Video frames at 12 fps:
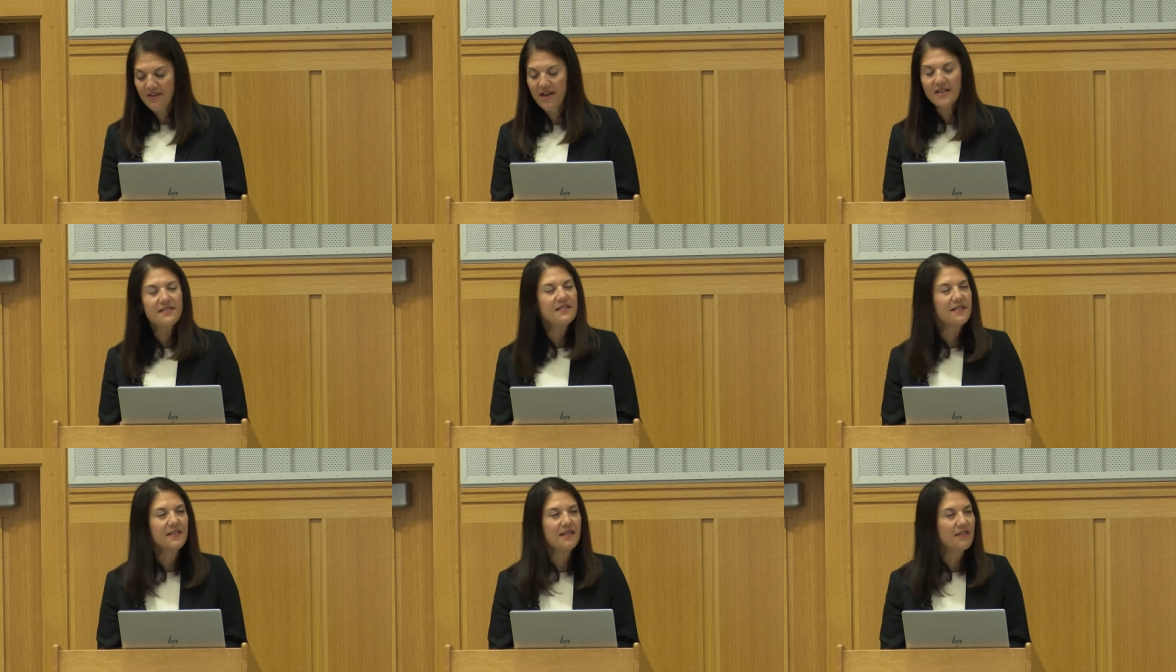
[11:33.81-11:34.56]
I
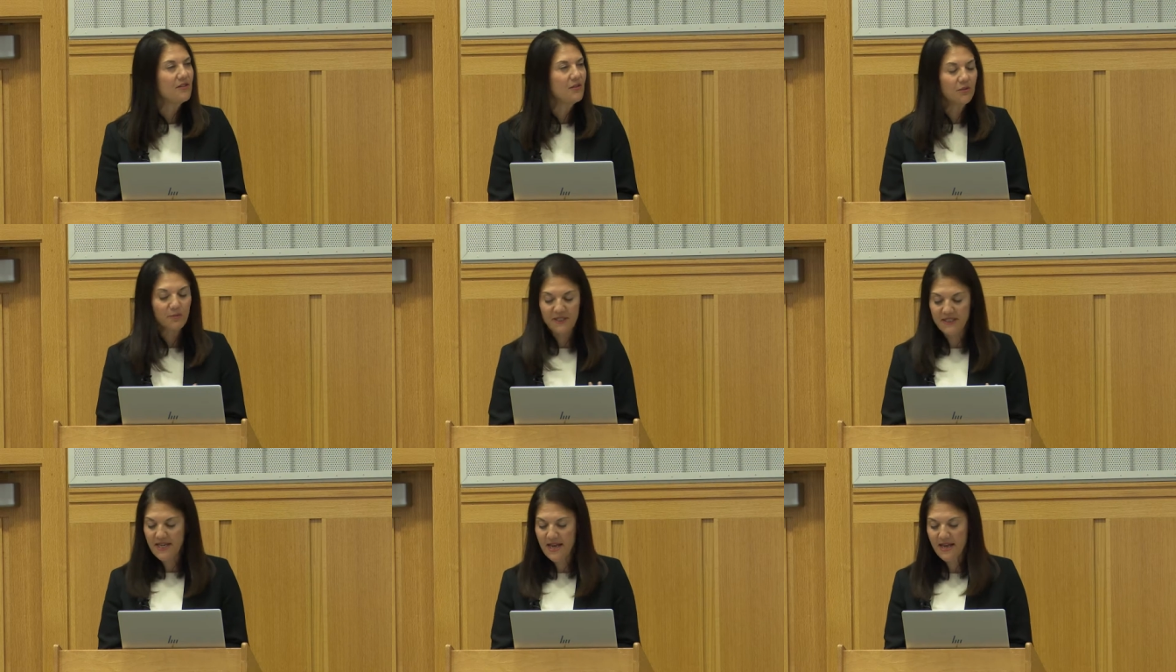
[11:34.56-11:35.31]
see that you'll be
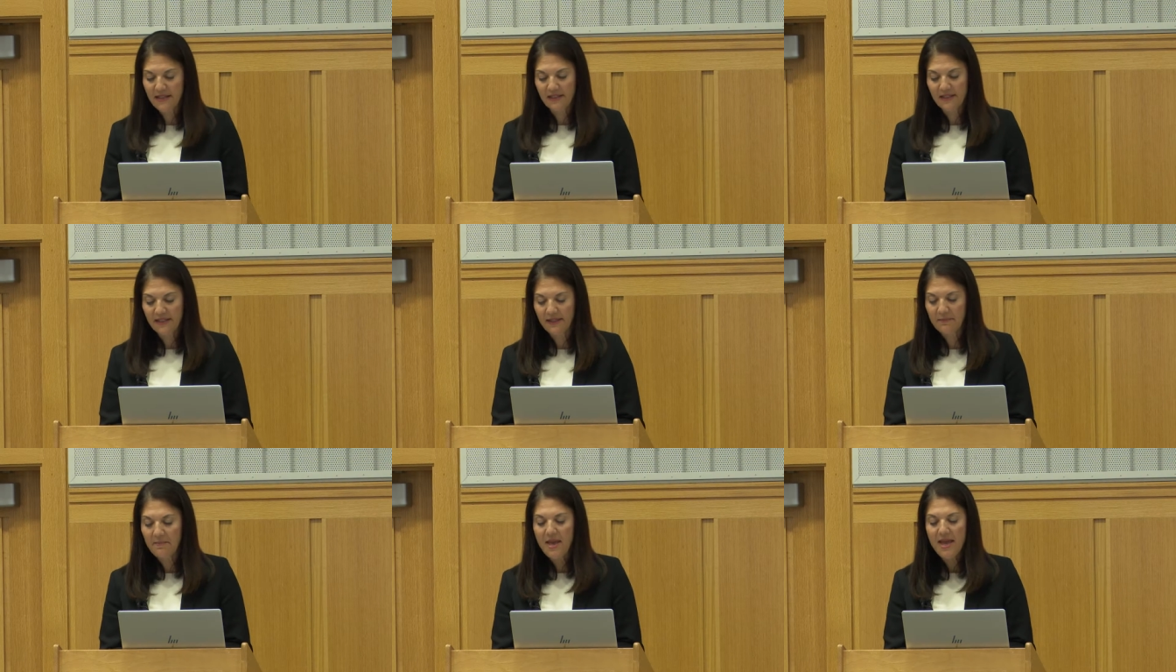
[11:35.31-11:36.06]

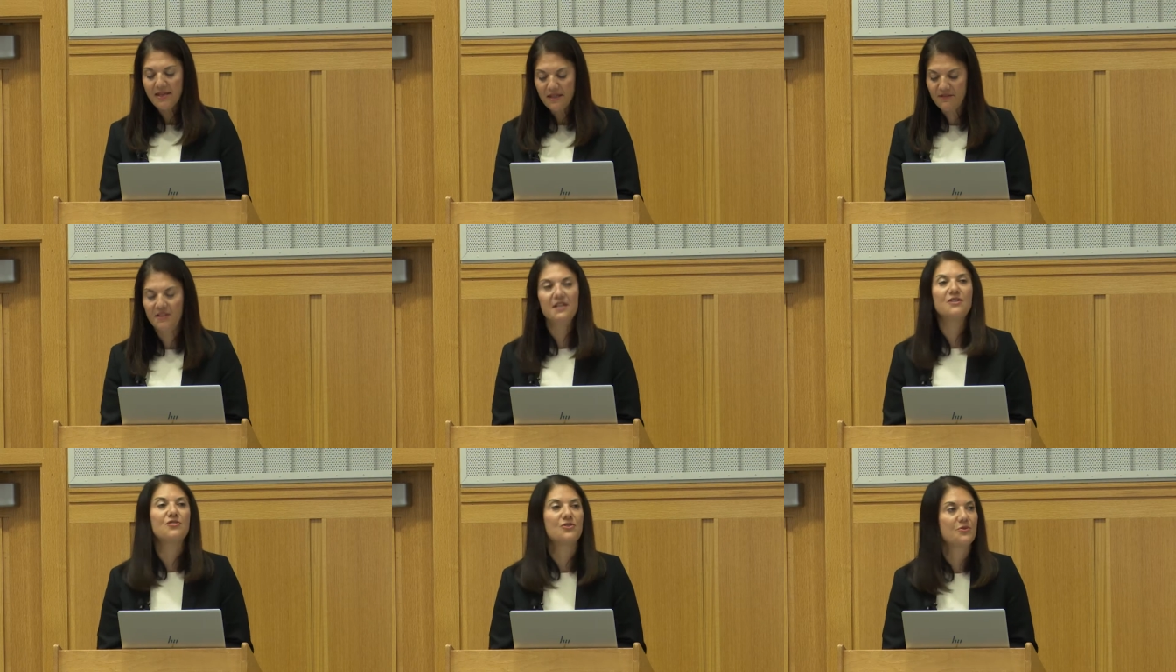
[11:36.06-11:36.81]
tackling many of the
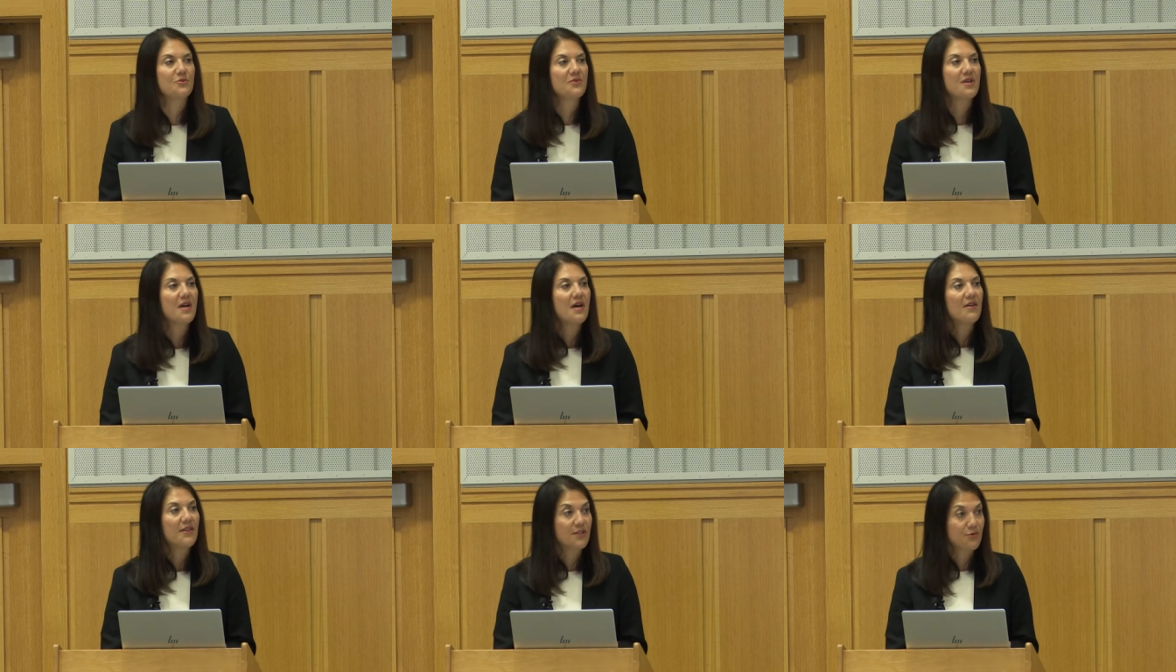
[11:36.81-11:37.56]
issues
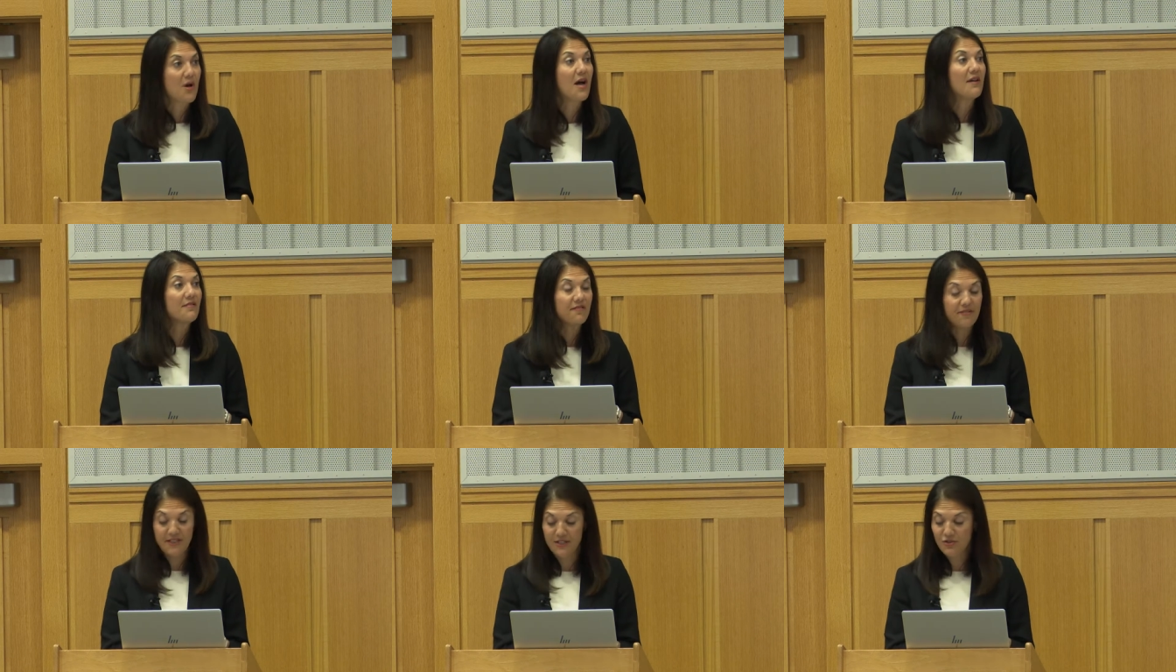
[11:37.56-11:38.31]
that drive
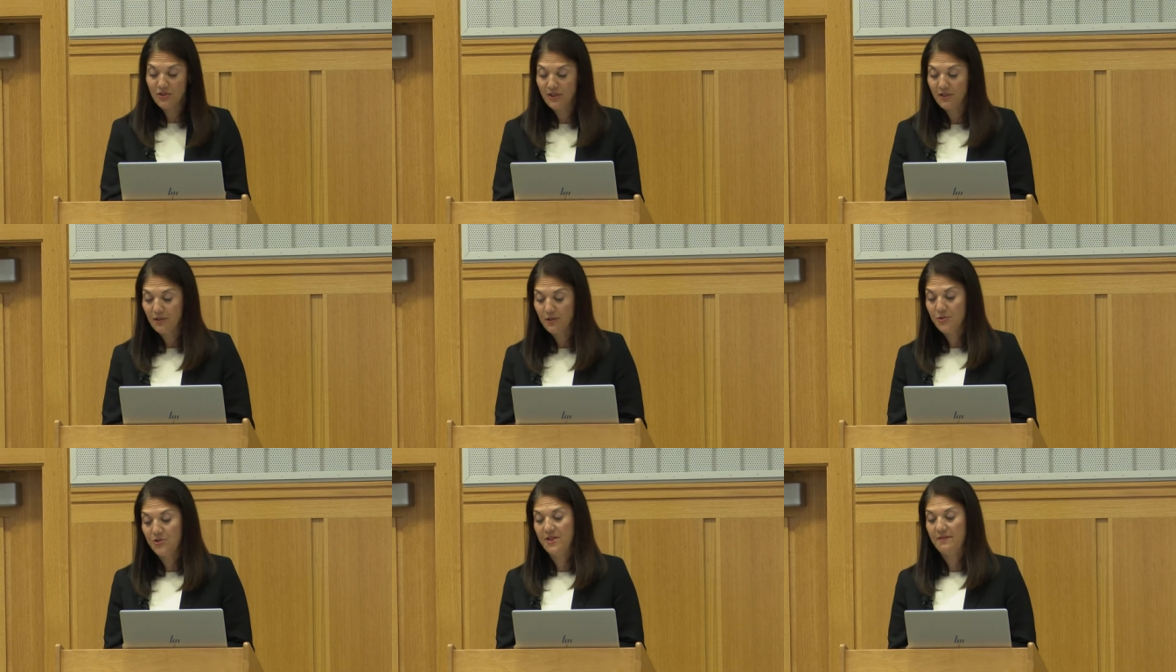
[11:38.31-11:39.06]
financial
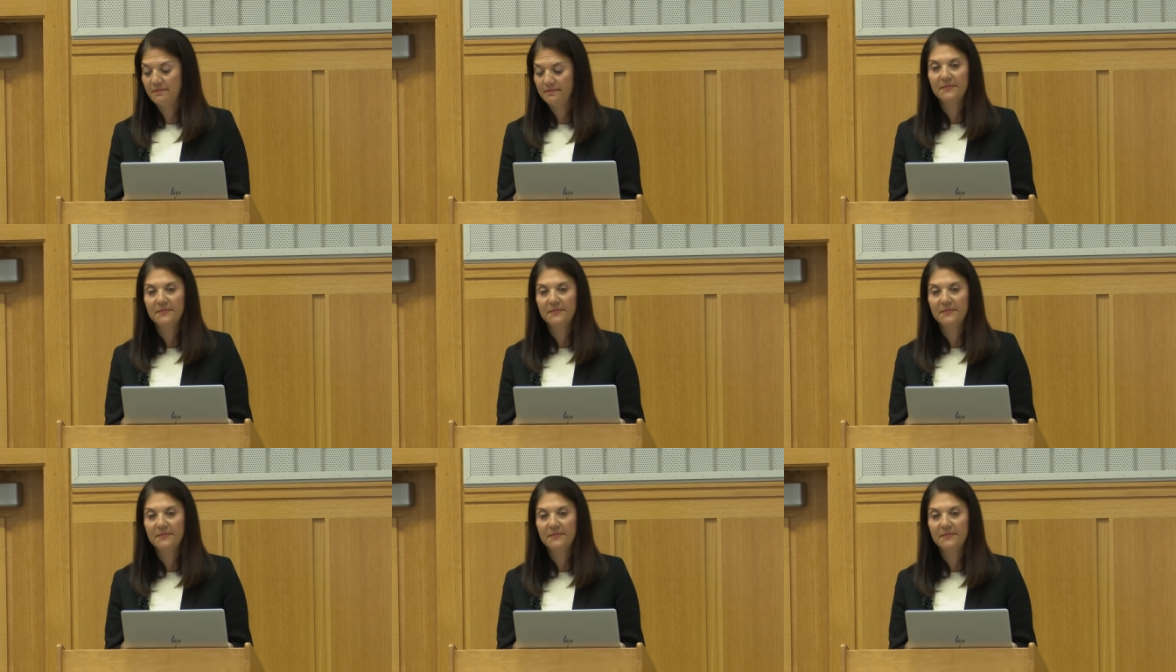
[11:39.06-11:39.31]
inclusion: